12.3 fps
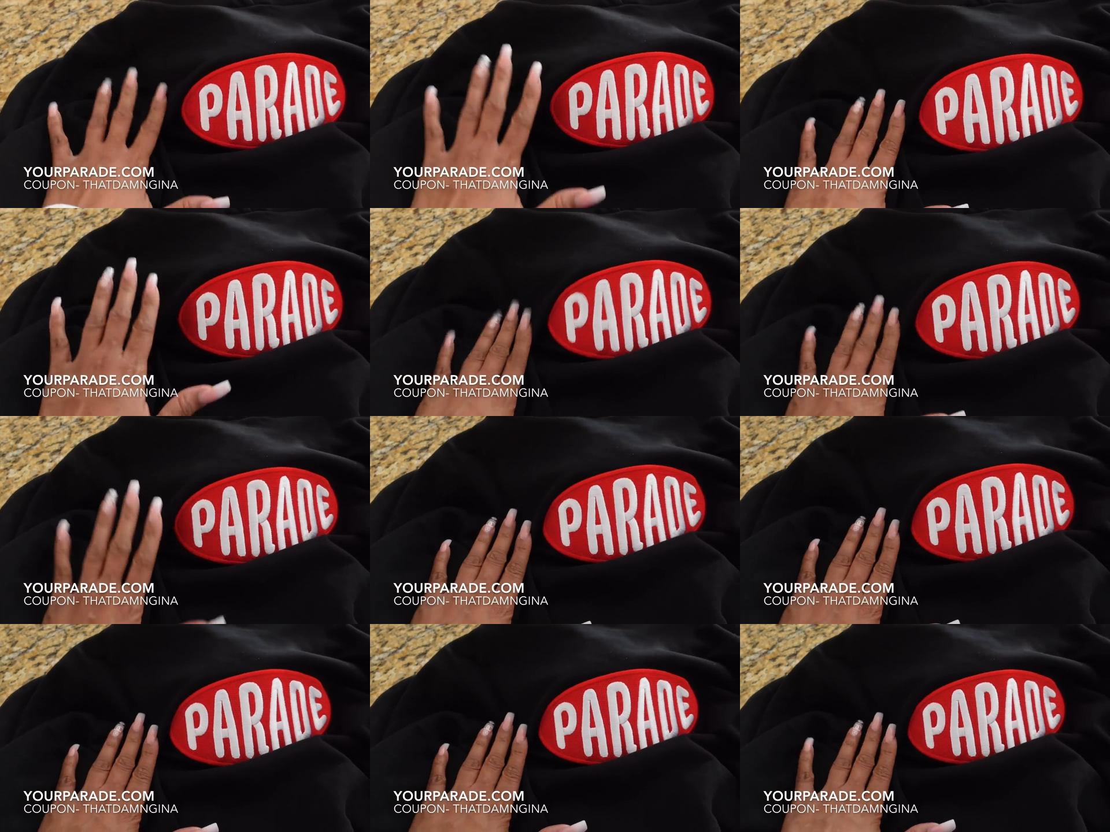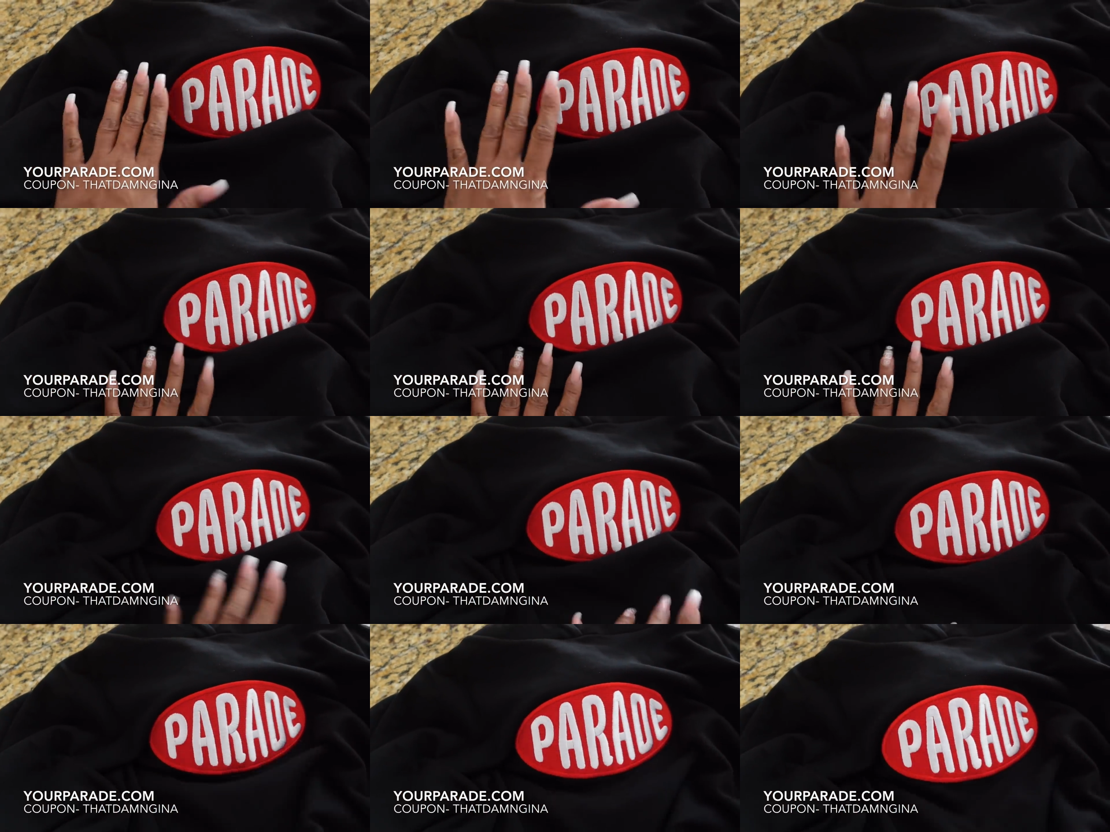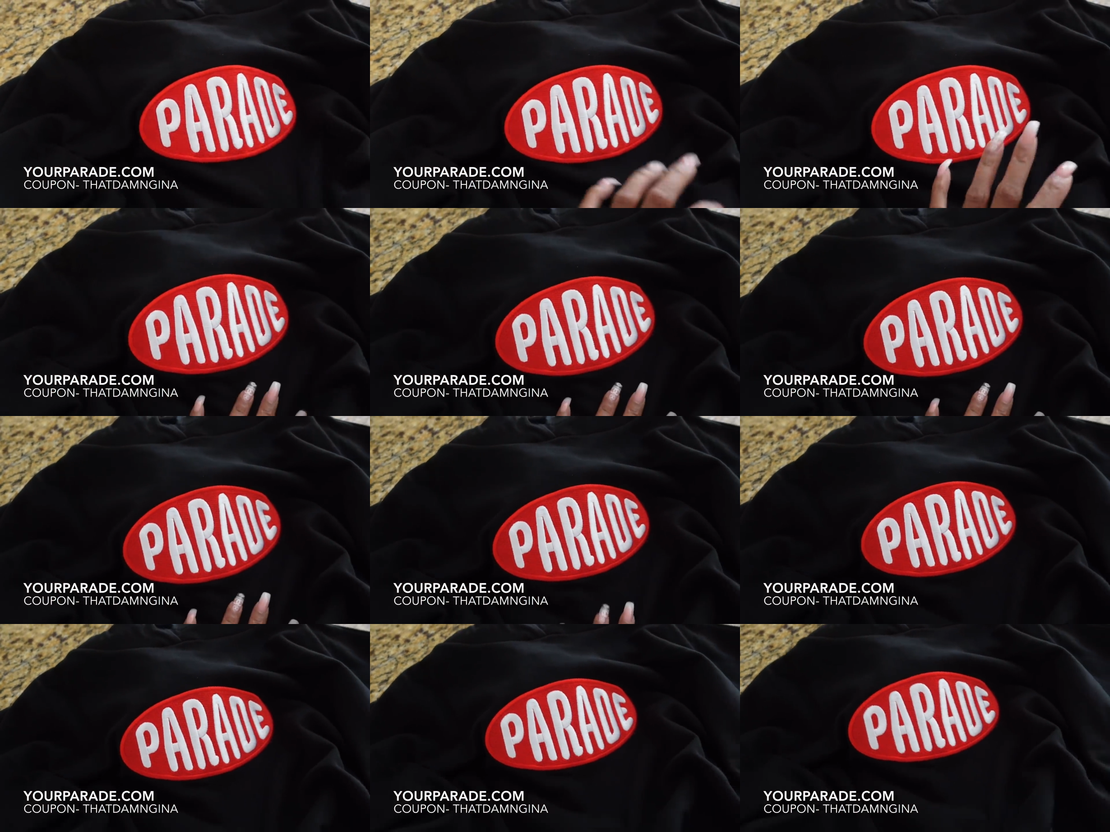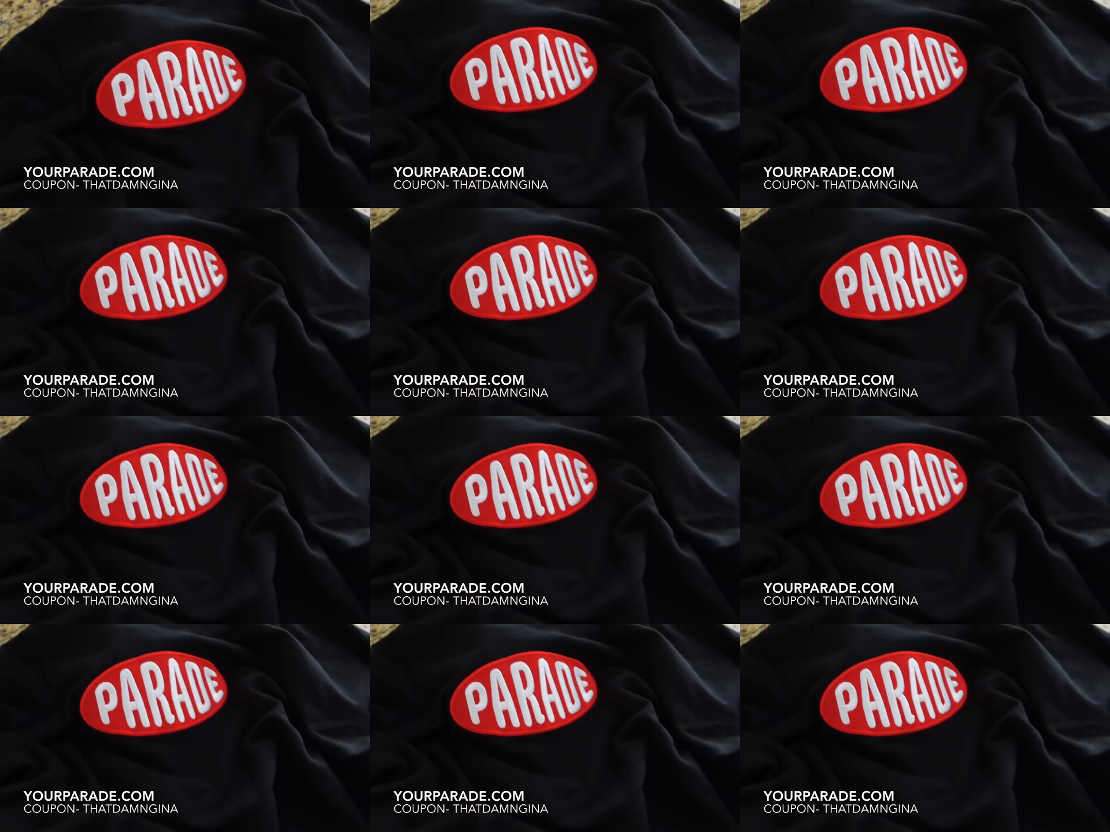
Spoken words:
(no speaker visible)